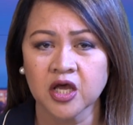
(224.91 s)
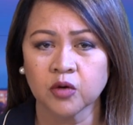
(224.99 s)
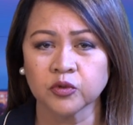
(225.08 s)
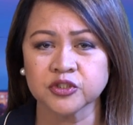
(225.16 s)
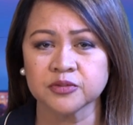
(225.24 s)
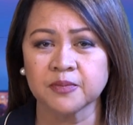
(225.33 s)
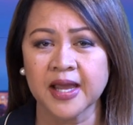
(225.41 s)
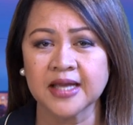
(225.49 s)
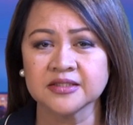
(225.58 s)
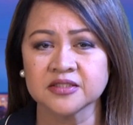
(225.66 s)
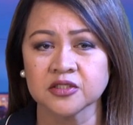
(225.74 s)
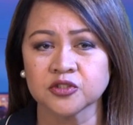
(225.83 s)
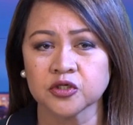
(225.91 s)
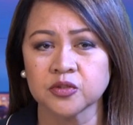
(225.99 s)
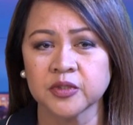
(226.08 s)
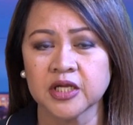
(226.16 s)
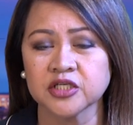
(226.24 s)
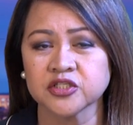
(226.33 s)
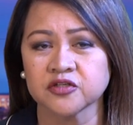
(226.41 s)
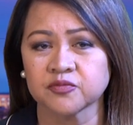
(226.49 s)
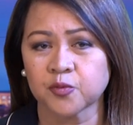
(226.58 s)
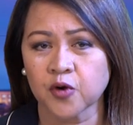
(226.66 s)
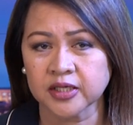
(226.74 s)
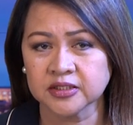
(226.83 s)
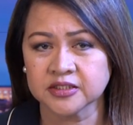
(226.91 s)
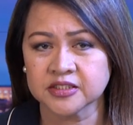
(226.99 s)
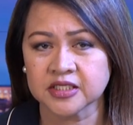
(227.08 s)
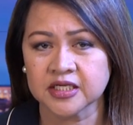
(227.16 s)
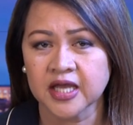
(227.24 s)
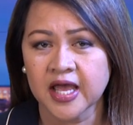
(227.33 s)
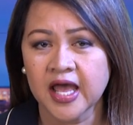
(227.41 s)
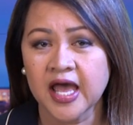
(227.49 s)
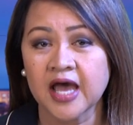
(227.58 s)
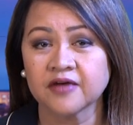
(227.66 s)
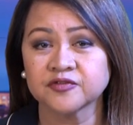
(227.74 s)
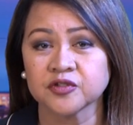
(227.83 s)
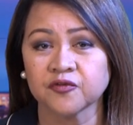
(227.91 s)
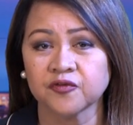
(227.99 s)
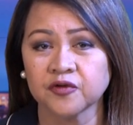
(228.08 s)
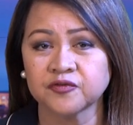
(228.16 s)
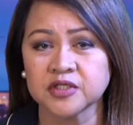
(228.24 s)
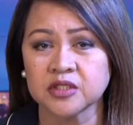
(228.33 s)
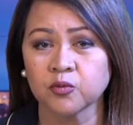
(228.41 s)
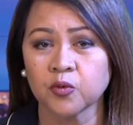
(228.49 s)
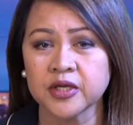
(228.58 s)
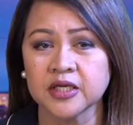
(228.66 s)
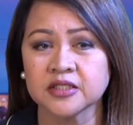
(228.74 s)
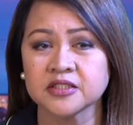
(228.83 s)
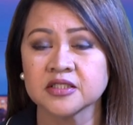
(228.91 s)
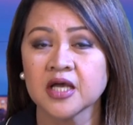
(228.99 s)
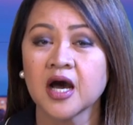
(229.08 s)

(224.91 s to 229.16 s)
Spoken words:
which bans the termination of pregnancy after 15 weeks